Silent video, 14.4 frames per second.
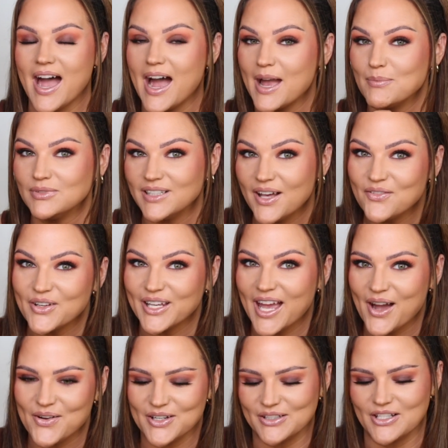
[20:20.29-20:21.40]
I'm loving
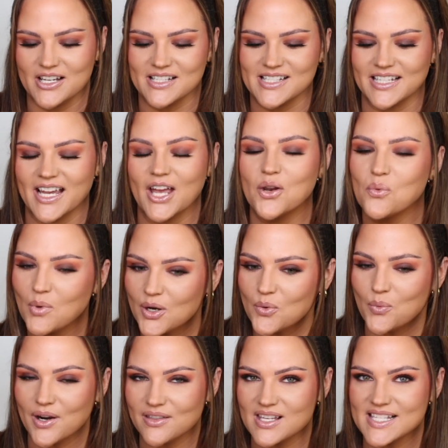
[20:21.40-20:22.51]
how it looks. I kind of want to
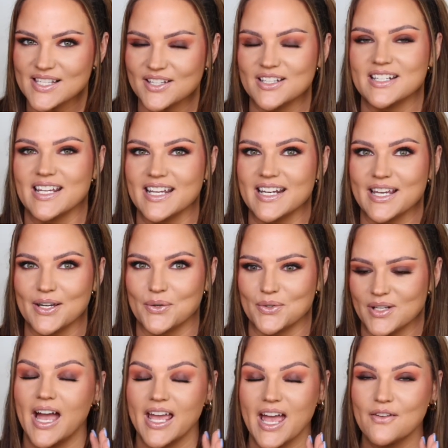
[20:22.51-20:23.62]
wear this on a night out.
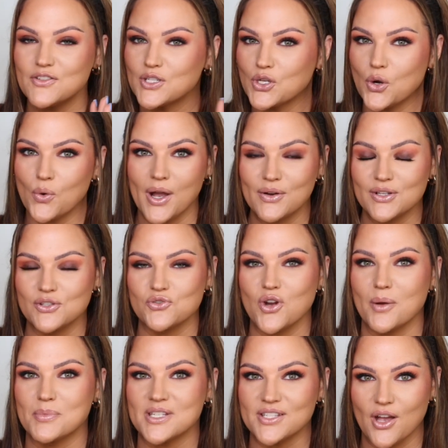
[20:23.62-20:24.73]
I have to go out and
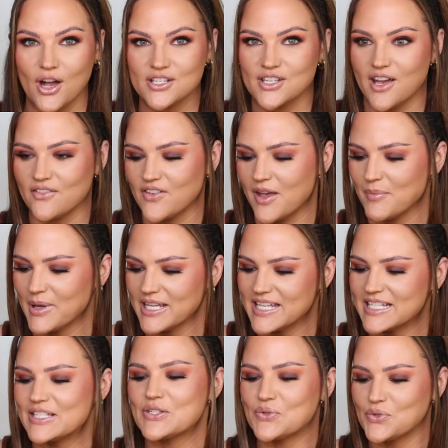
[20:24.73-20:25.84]
drop socks off at my
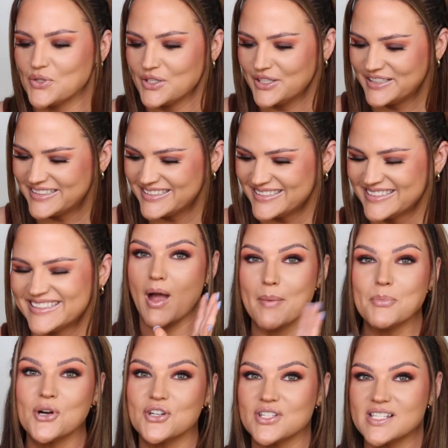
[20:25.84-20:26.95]
kid's school.
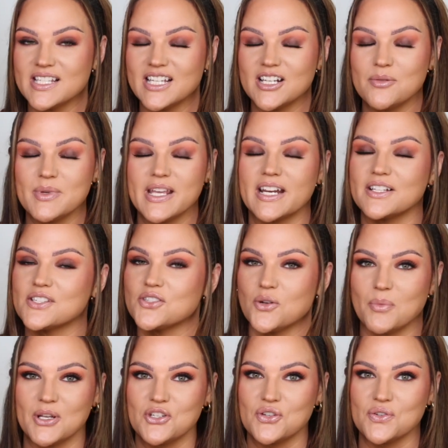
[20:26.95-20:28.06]
I'm personally going to be getting so
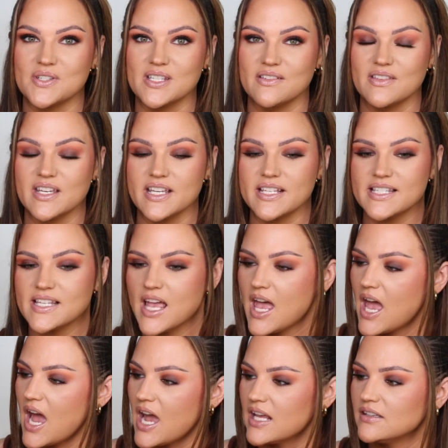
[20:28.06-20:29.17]
much use out of this.
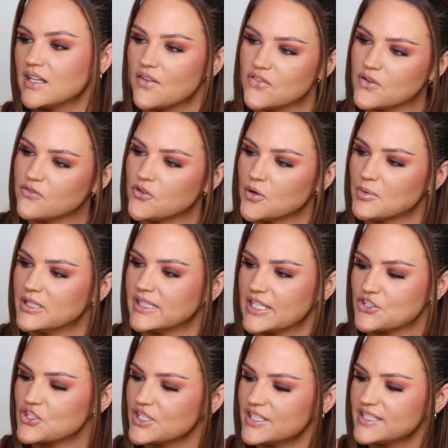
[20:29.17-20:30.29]
I love the
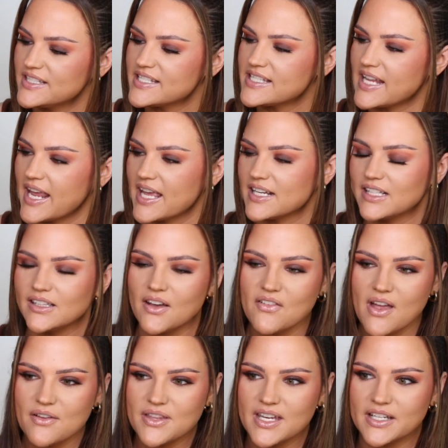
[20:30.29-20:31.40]
formulations, and I love
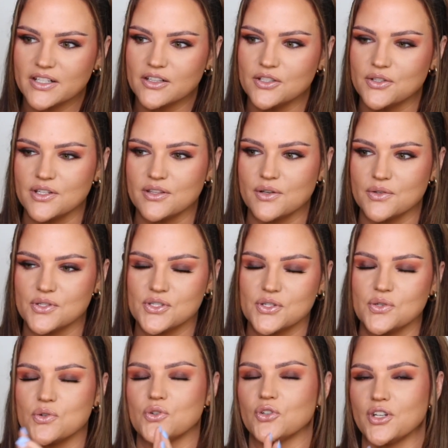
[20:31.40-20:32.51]
how they included those
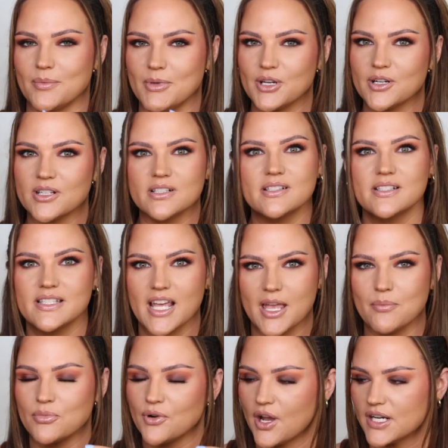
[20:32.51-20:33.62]
two creamier
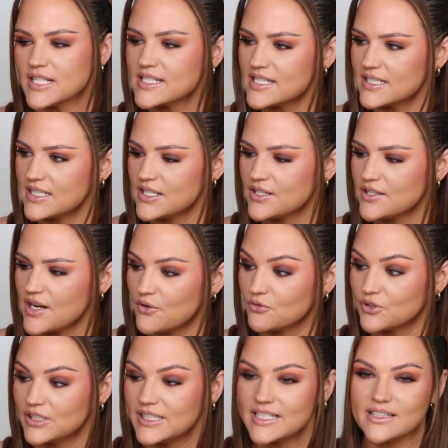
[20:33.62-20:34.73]
type products in here. I
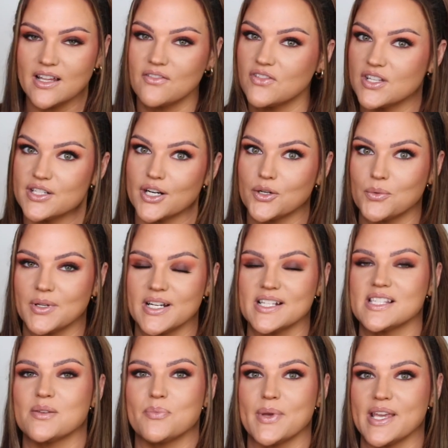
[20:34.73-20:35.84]
really love the dark one
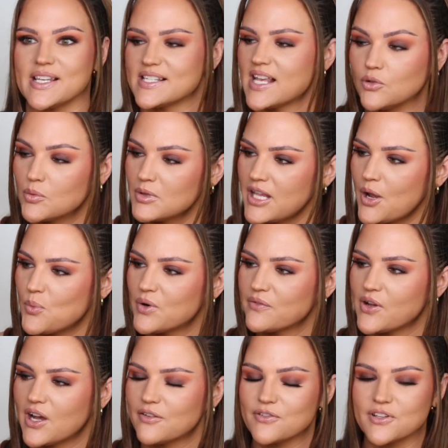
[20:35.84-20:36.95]
as a base. Normally, I would have
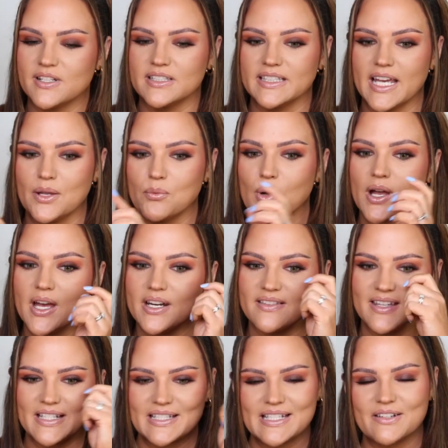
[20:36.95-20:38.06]
gone for the light one and
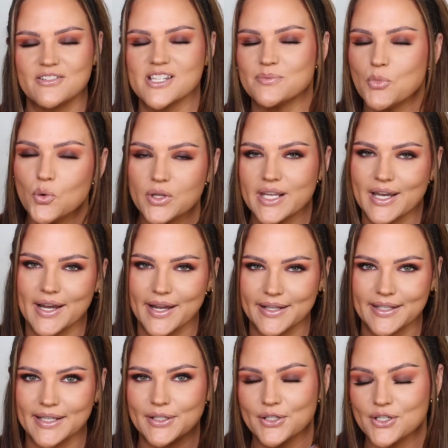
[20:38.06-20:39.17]
then did a smoky
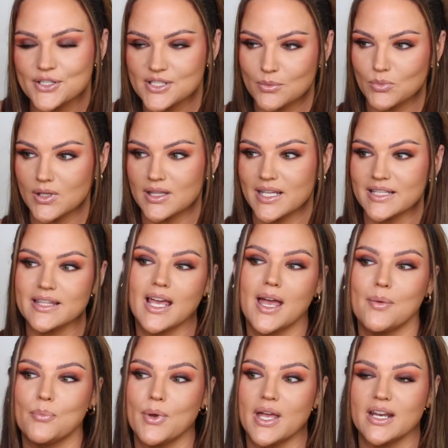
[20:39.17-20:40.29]
eyeliner or something like
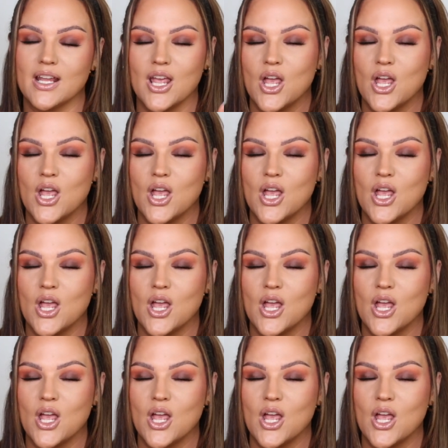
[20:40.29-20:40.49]
that, but